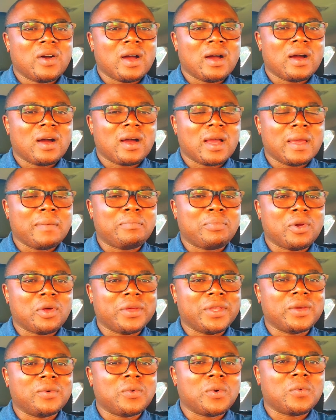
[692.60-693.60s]

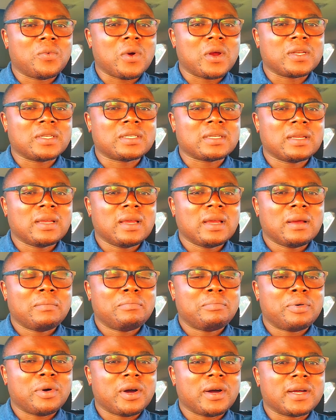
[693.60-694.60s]
employee we want.
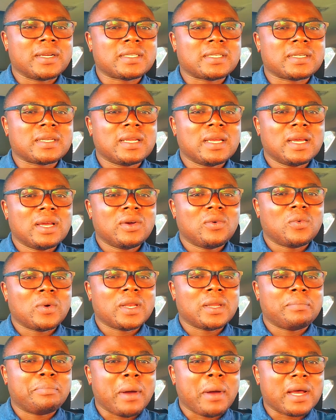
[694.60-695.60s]
But when
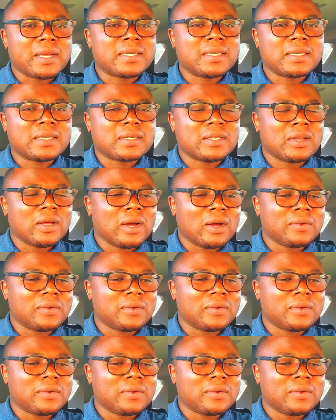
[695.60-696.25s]
the boss is not